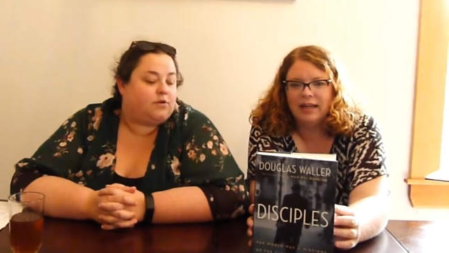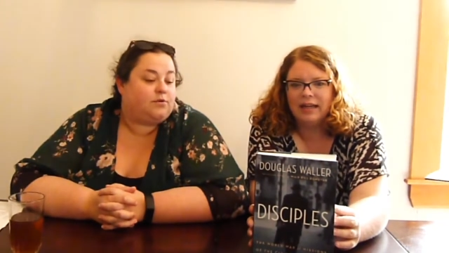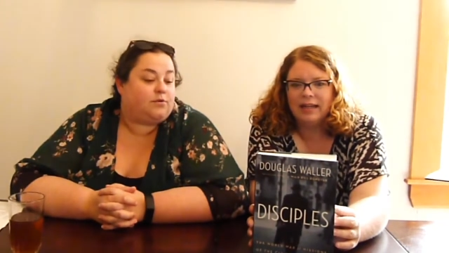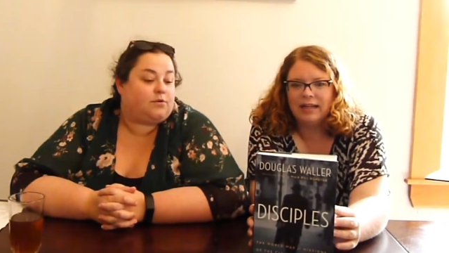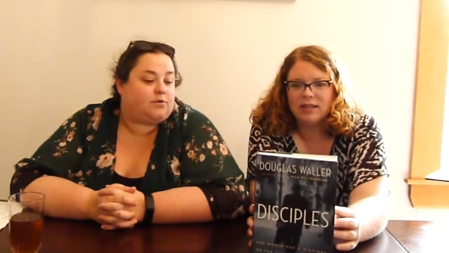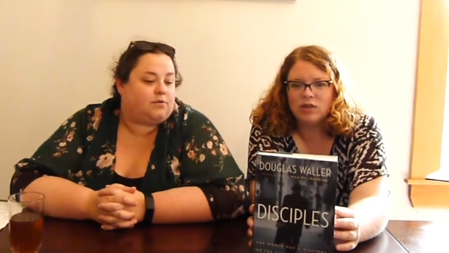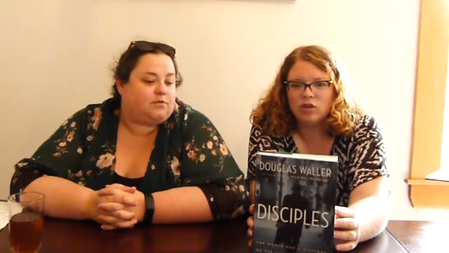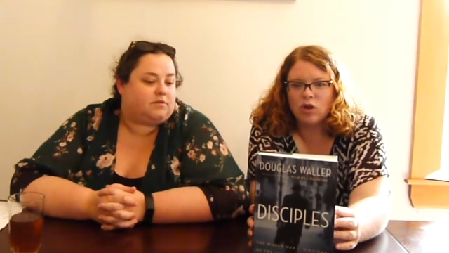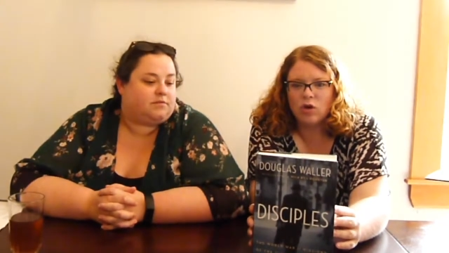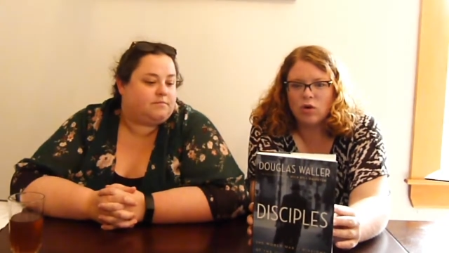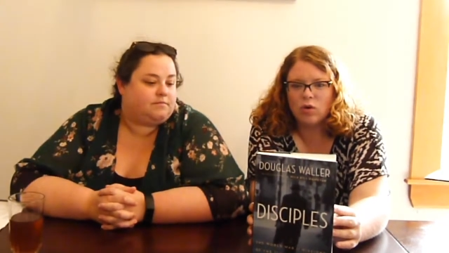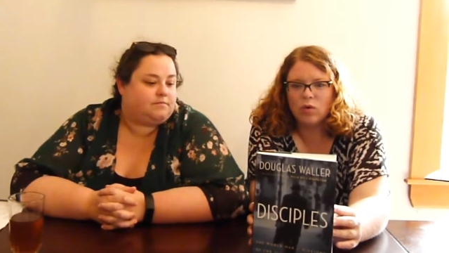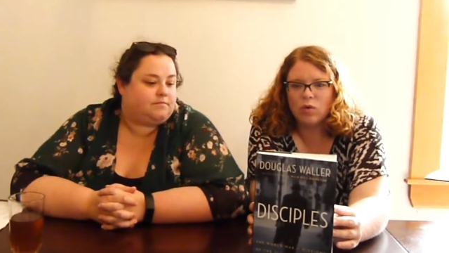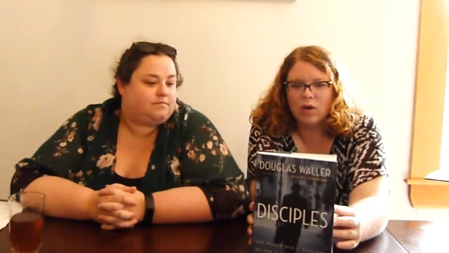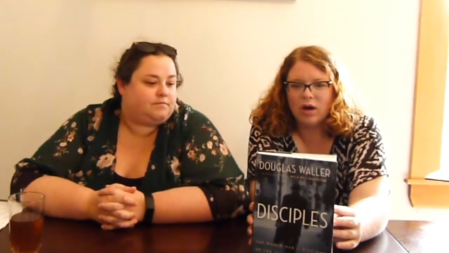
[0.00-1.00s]
Speaker 1: Oh, cool.
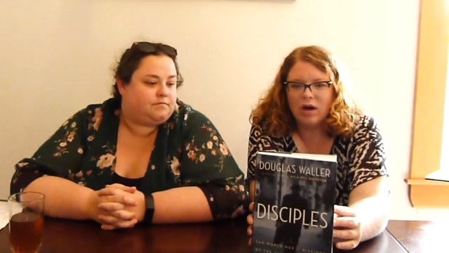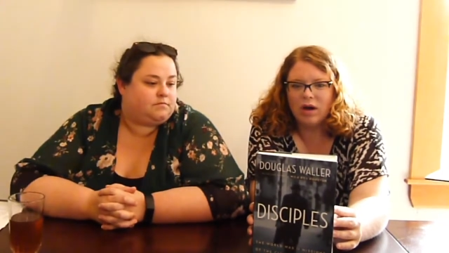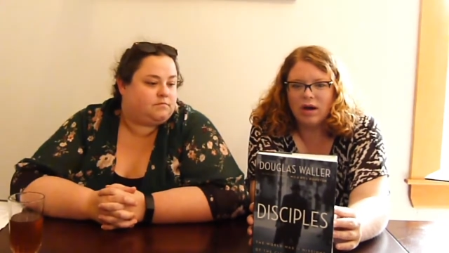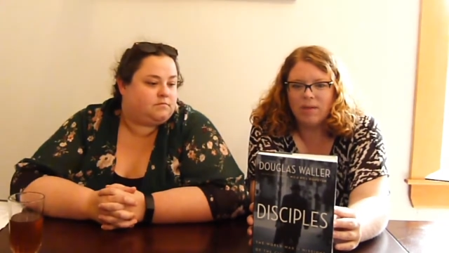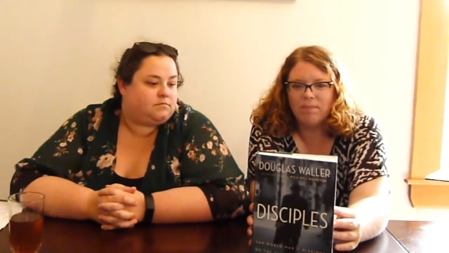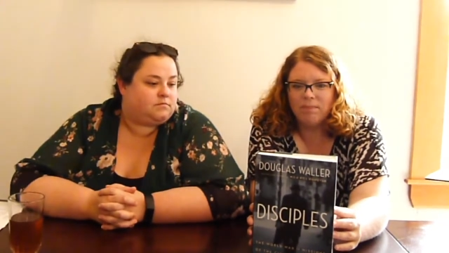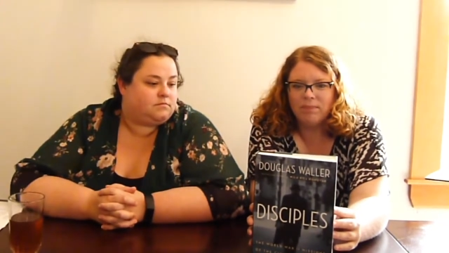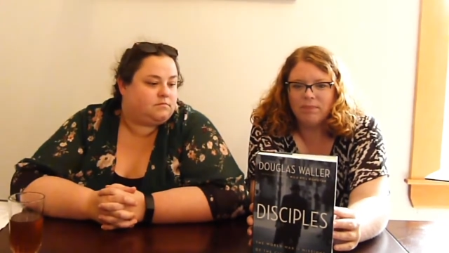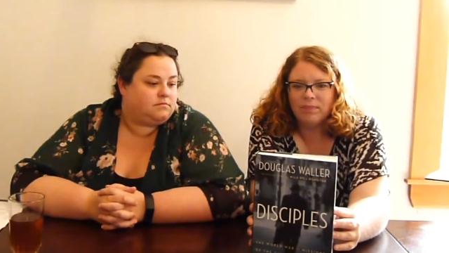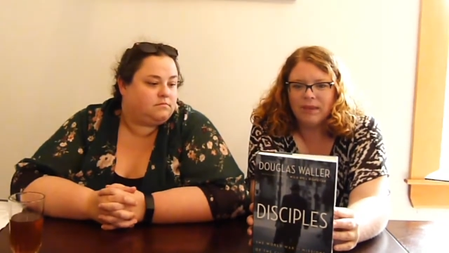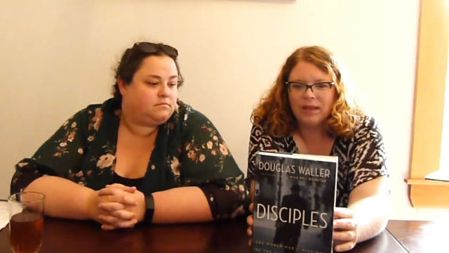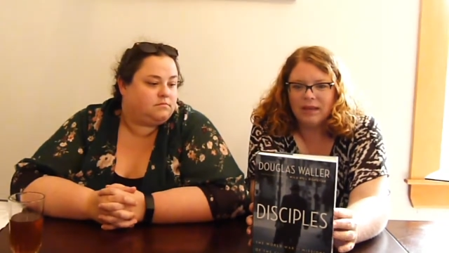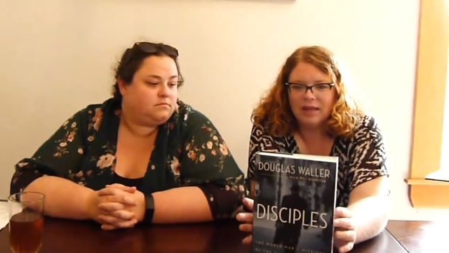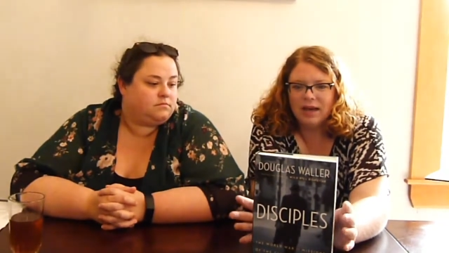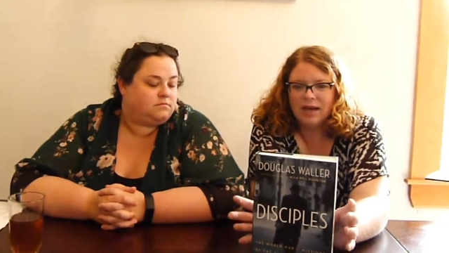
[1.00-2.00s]
So, um,
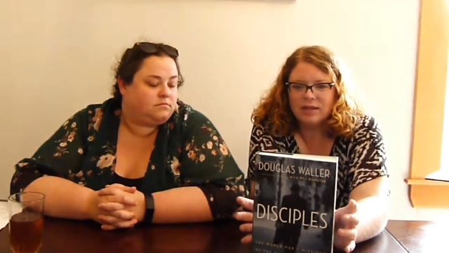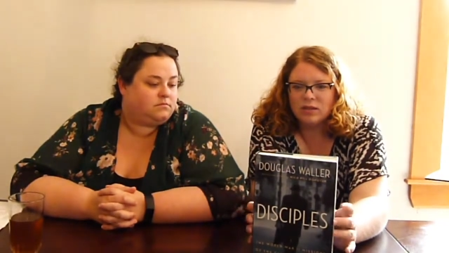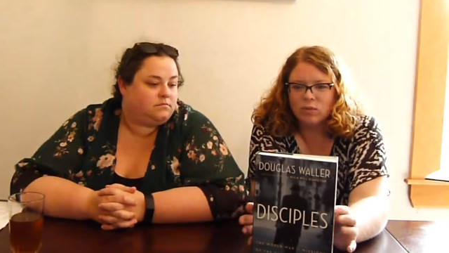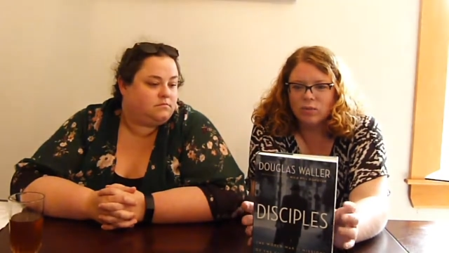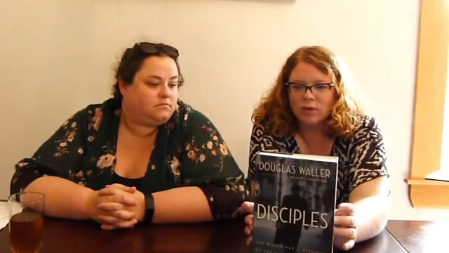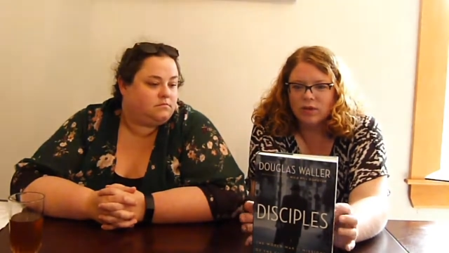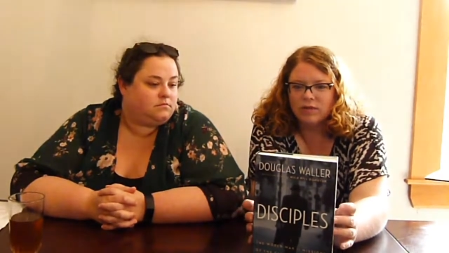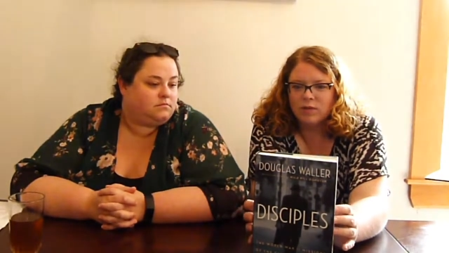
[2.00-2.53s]
yeah, it's a world of